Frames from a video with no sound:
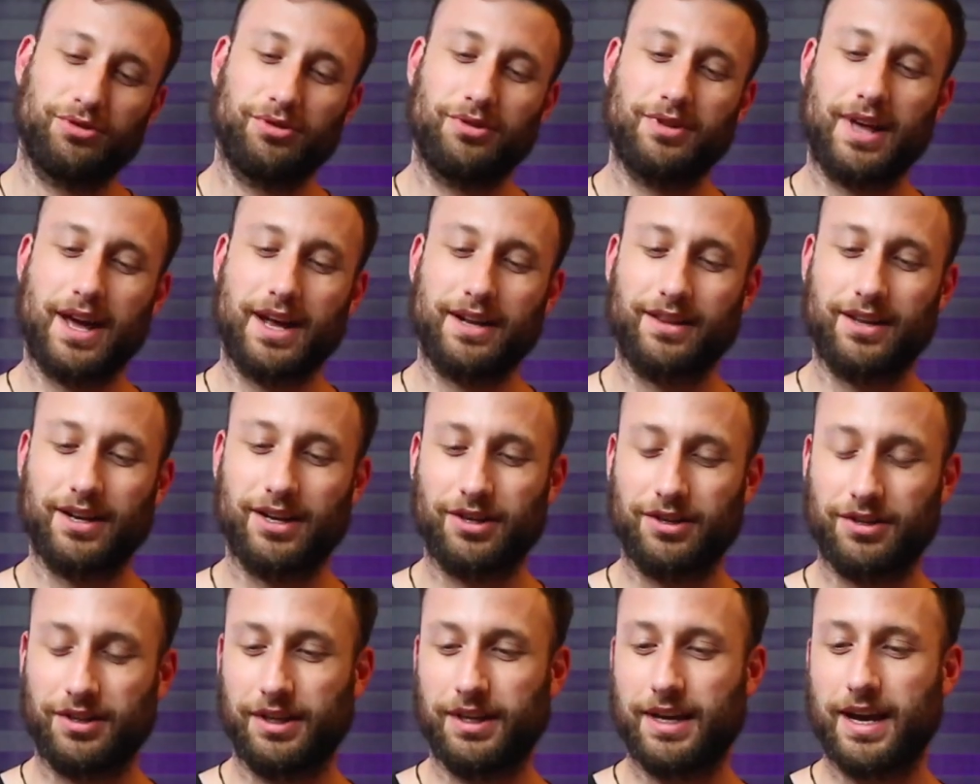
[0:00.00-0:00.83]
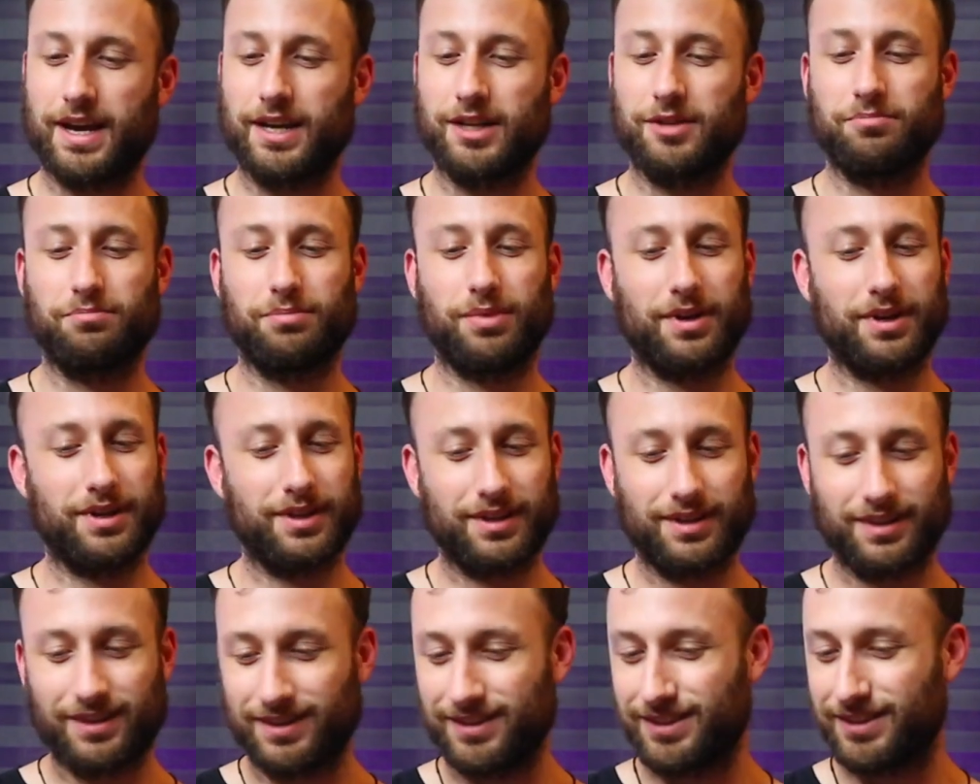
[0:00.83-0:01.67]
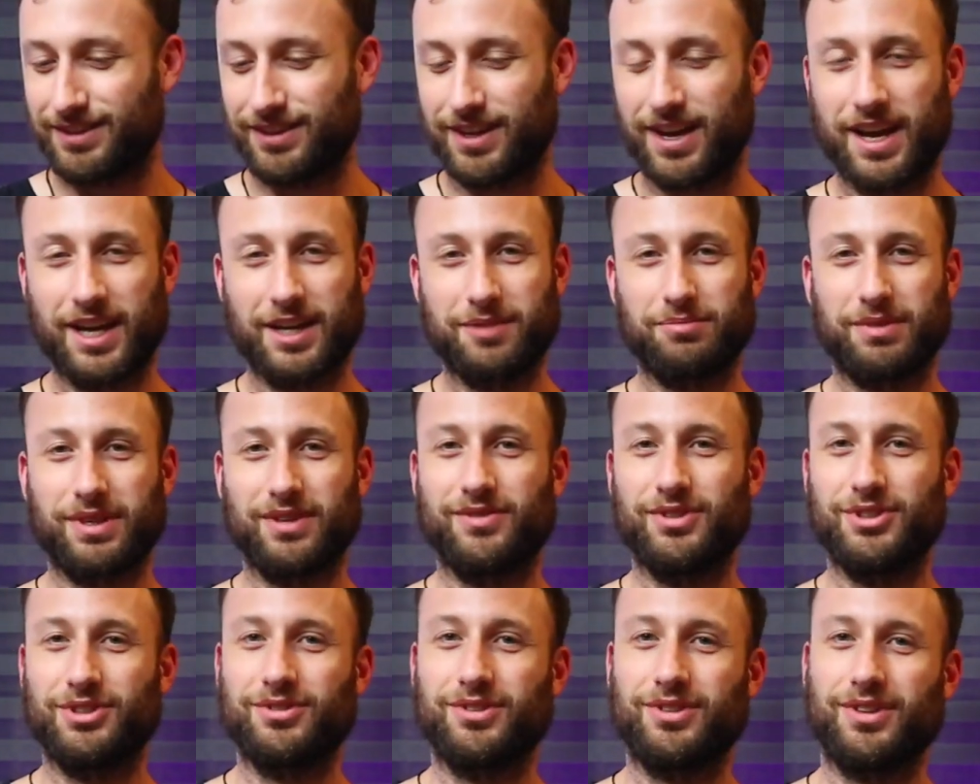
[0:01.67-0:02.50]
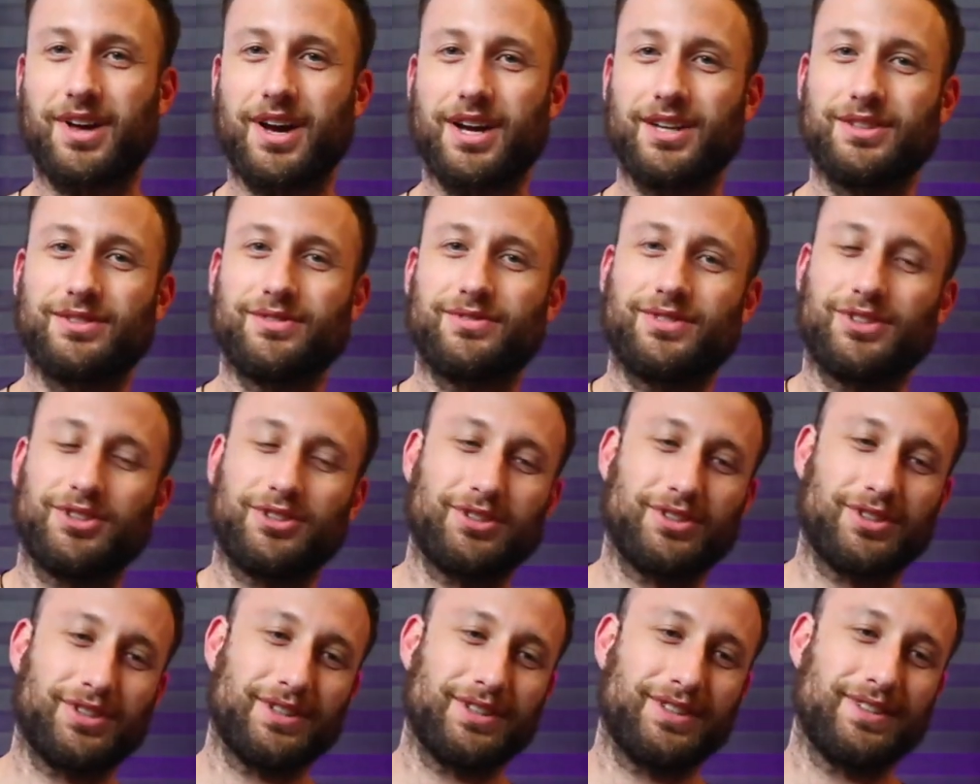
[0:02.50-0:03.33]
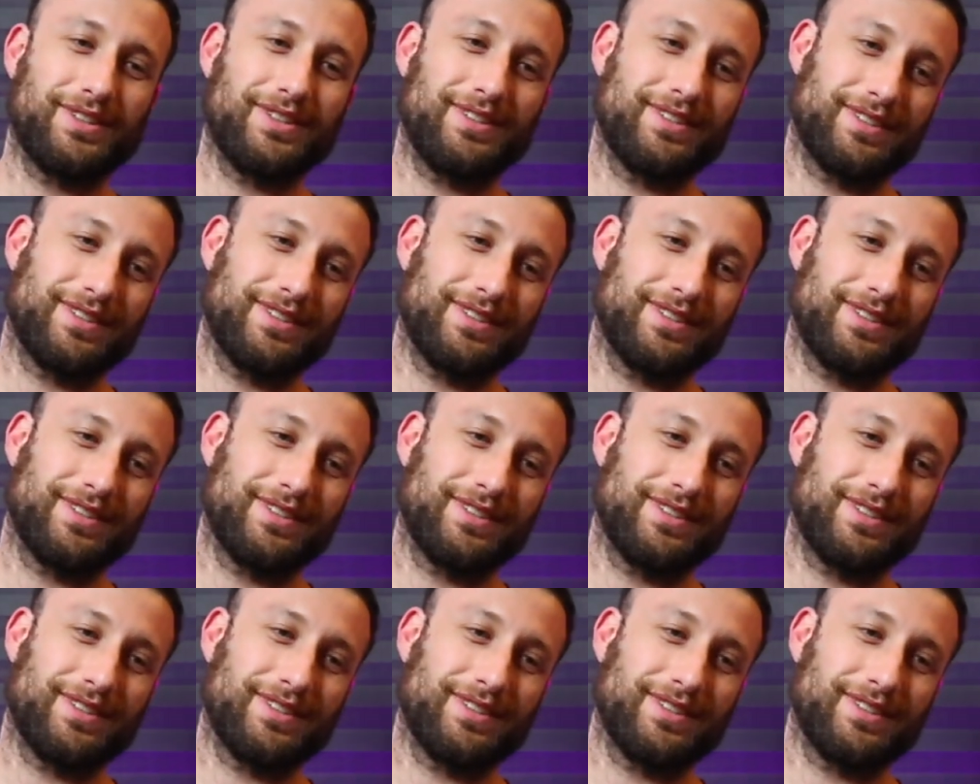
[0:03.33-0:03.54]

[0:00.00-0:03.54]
through that there at the end, but hey, I'm giving you a lot of good